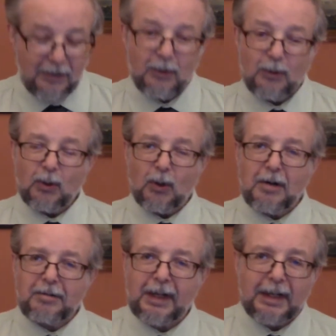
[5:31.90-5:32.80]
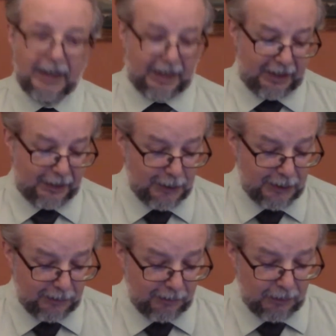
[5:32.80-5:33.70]
or of any age.
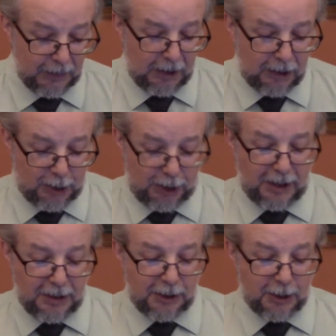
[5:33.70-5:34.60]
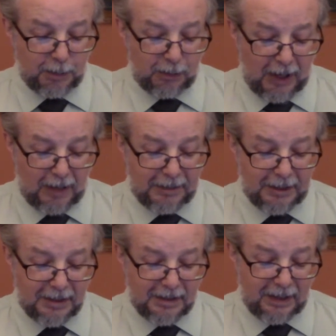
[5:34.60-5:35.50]
Jesus
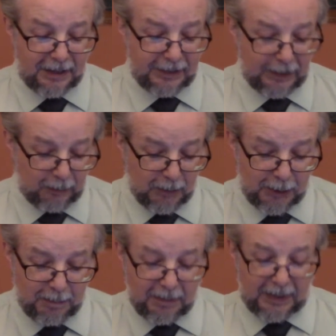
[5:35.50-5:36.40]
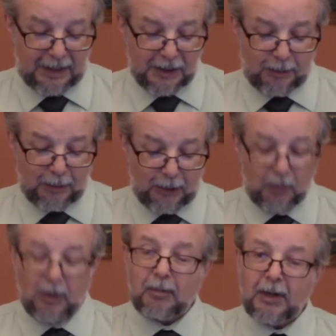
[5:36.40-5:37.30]
promised nothing was impossible
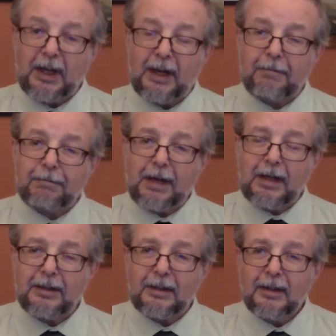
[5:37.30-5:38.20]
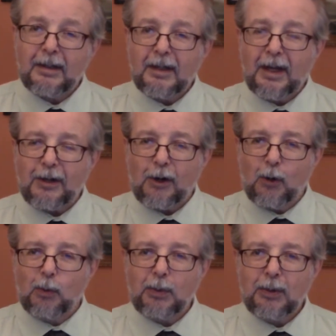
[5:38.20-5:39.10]
when we have faith and
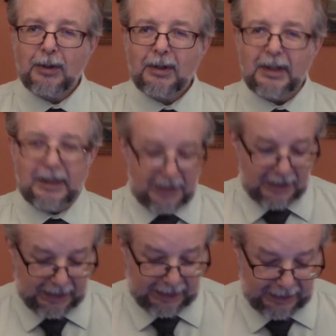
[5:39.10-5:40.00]
hope in God.